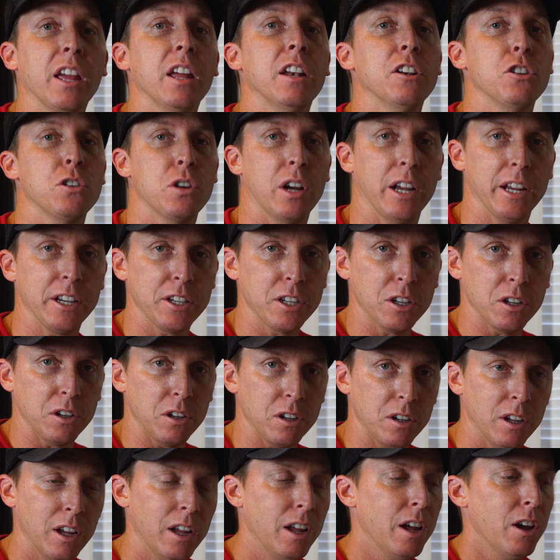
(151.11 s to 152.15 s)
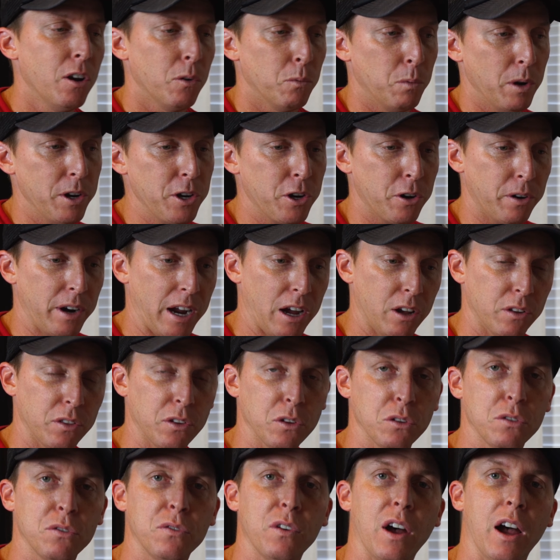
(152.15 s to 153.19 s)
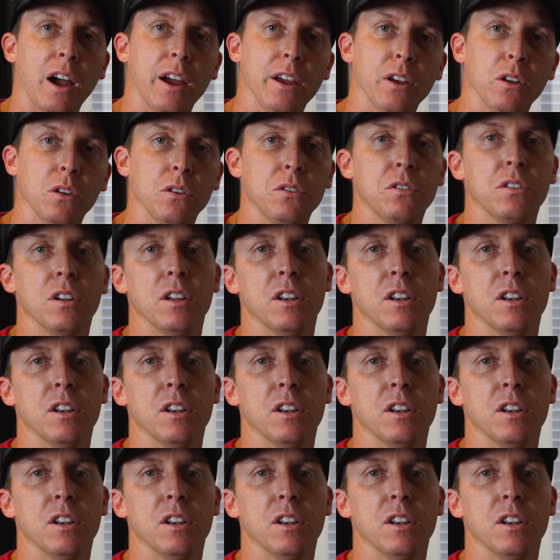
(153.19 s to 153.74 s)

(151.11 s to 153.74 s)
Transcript: and trying to render out those files,